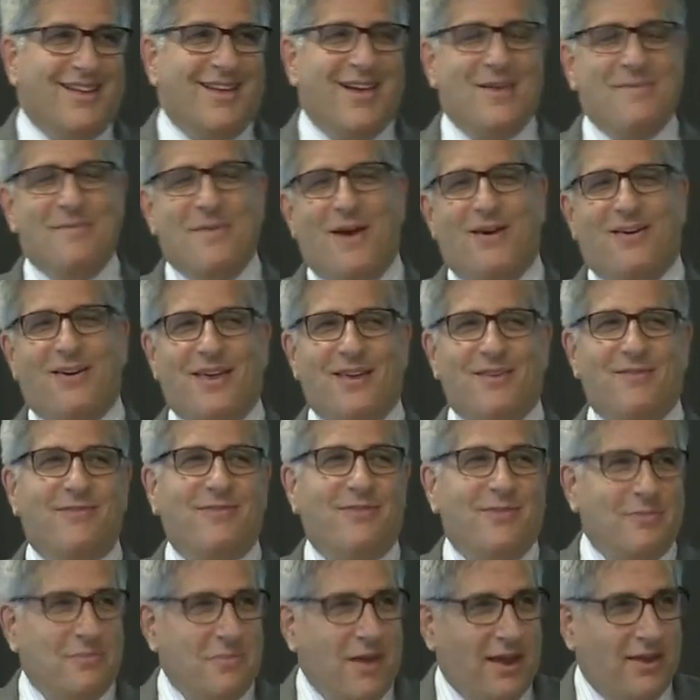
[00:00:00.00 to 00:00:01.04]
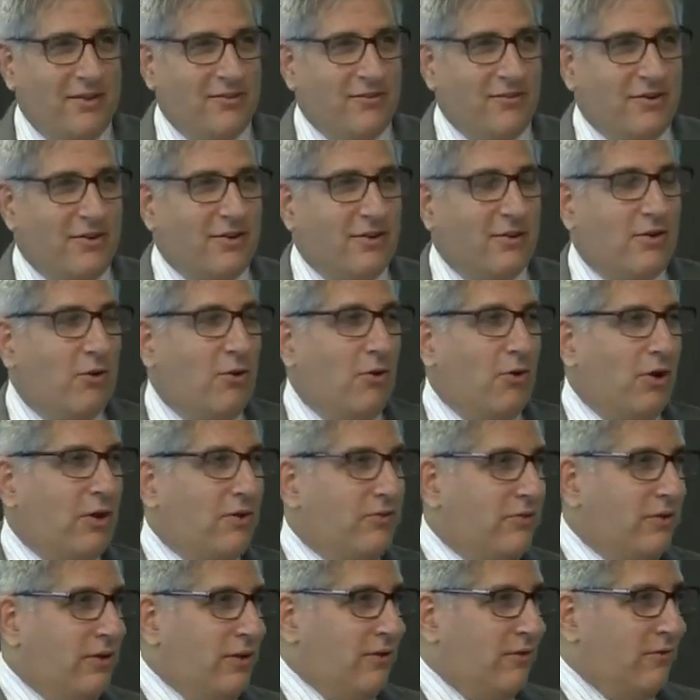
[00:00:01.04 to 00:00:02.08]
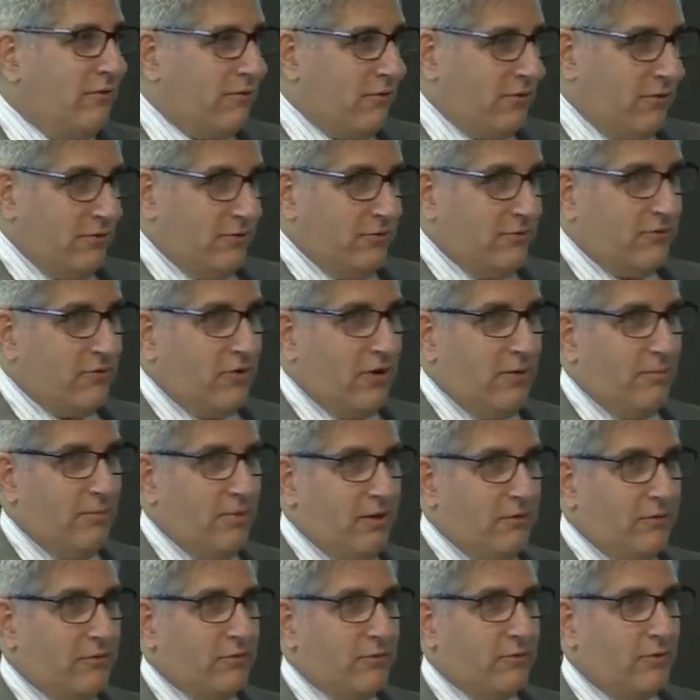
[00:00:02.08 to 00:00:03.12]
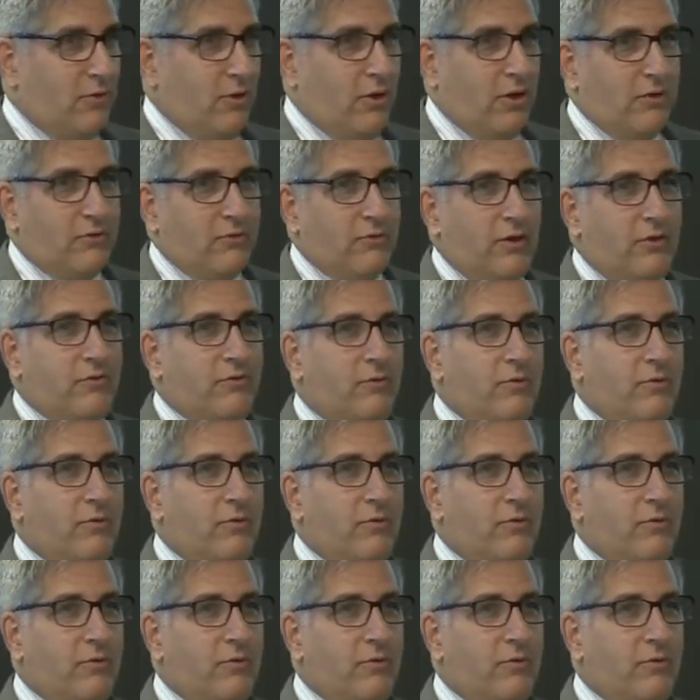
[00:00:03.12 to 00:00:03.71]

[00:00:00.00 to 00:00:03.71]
about inflammation causing first trimester loss, right?